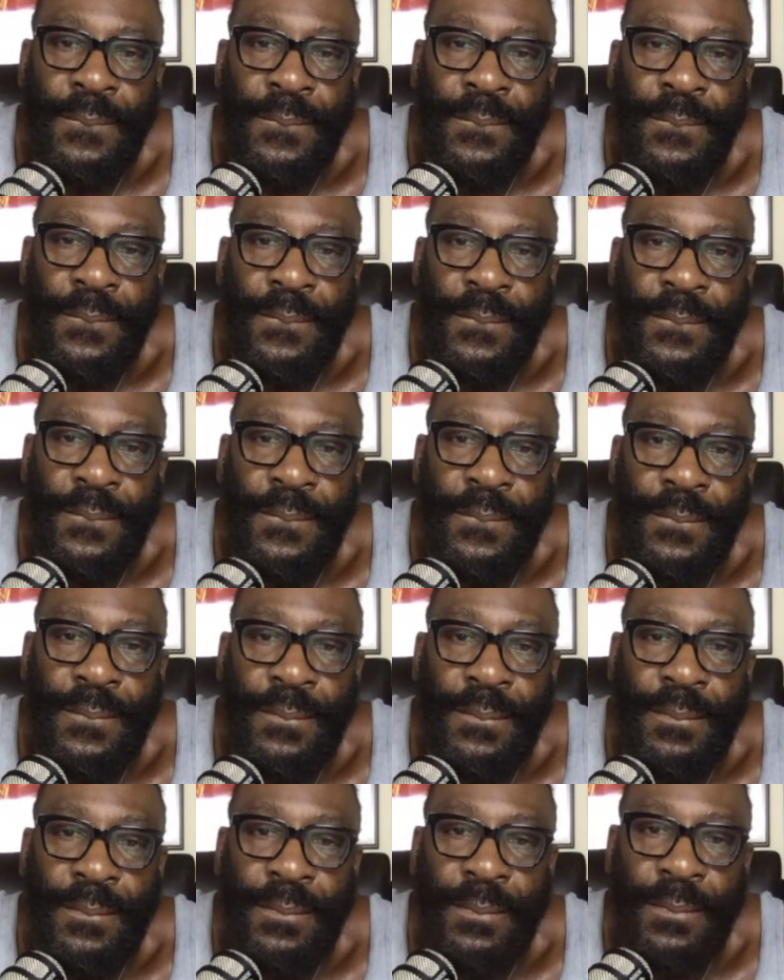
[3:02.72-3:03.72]

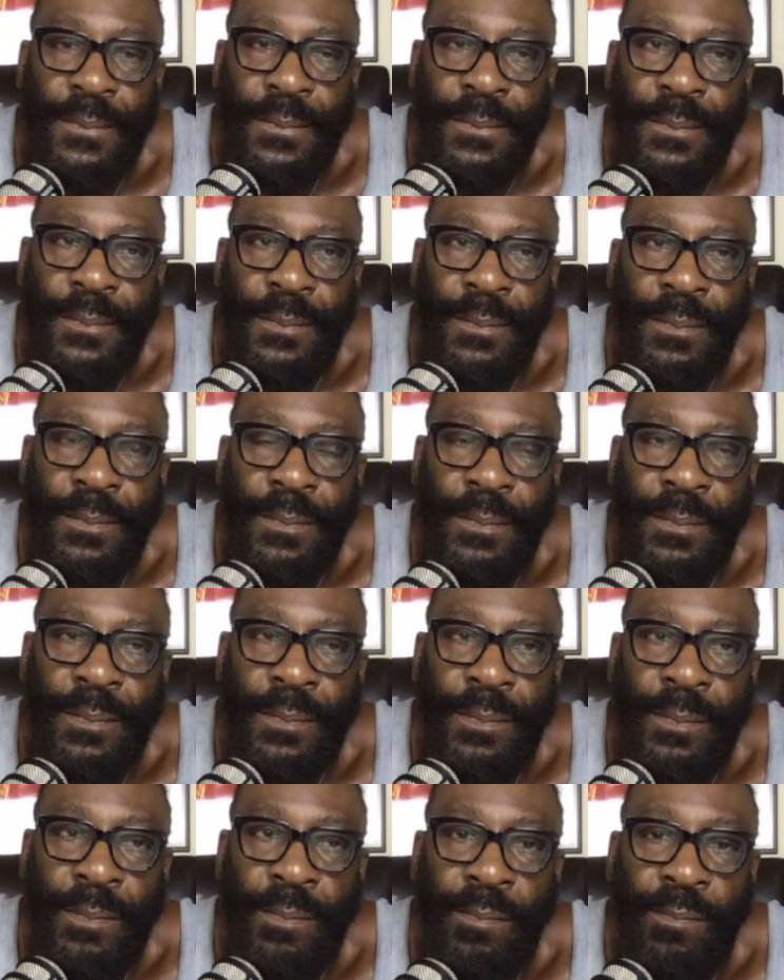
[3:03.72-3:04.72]

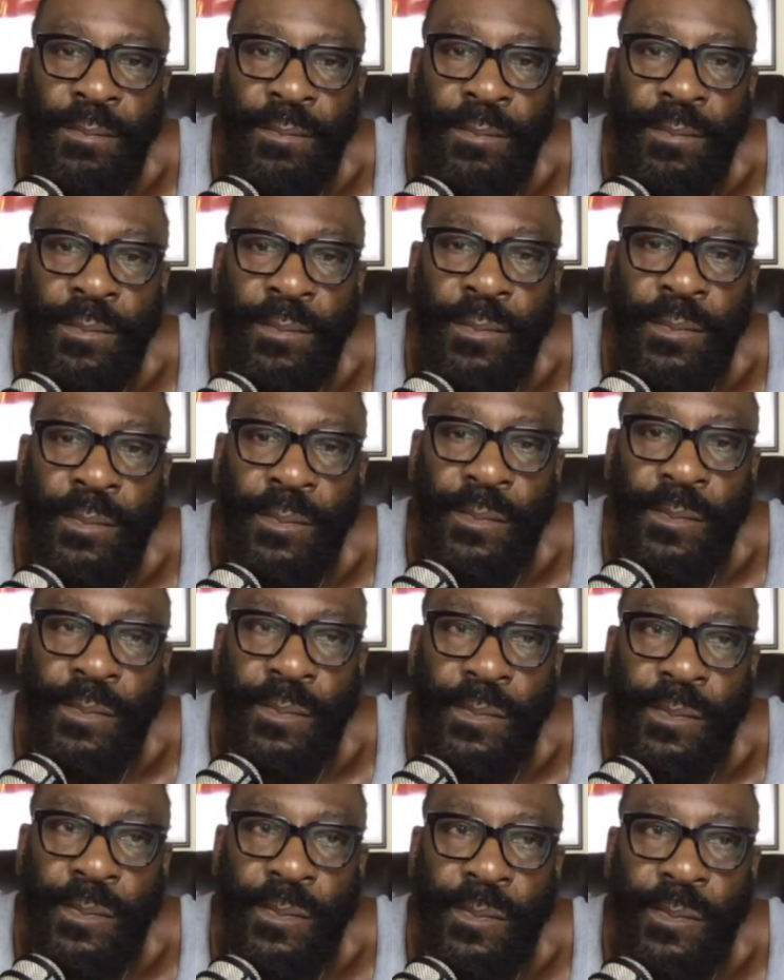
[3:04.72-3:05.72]

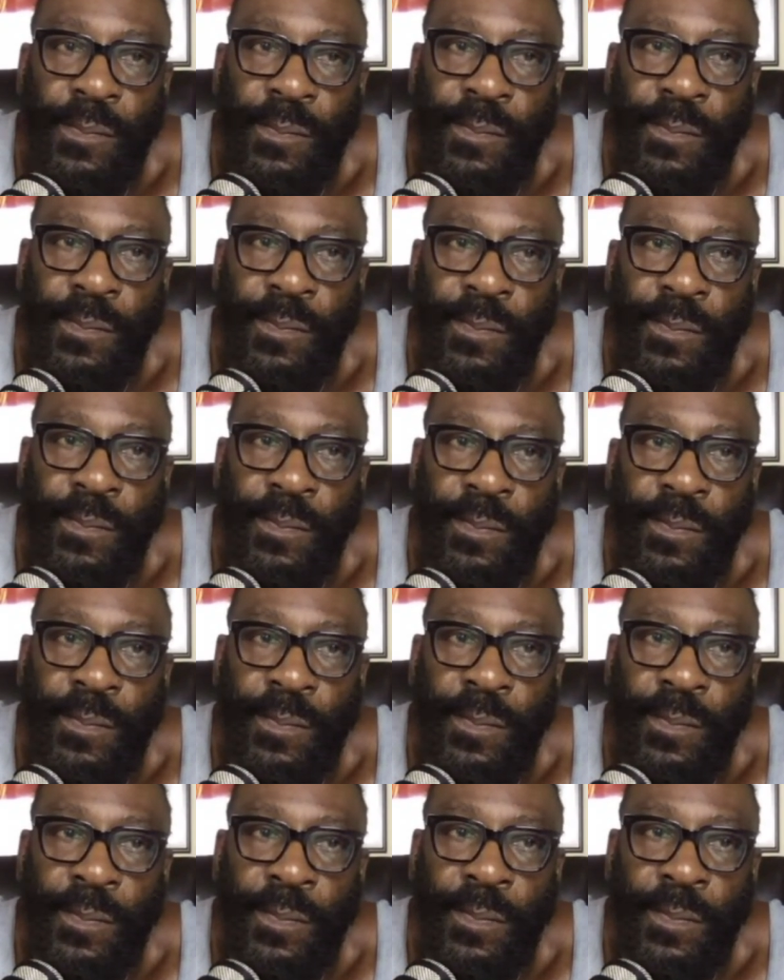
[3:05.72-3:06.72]

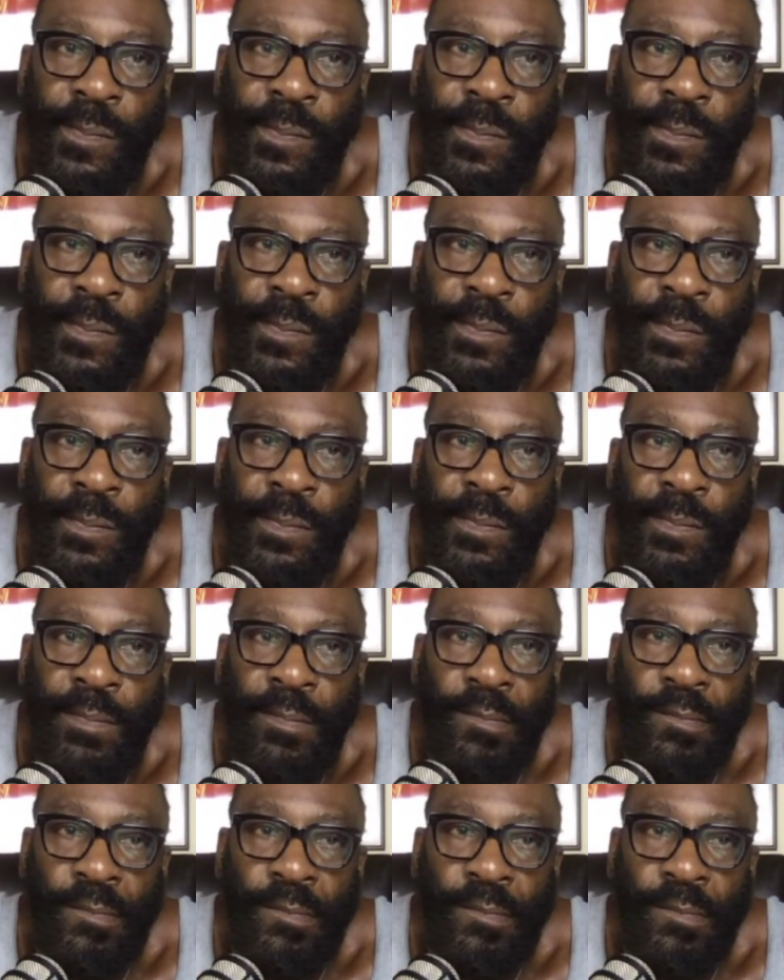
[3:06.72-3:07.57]
[no speech]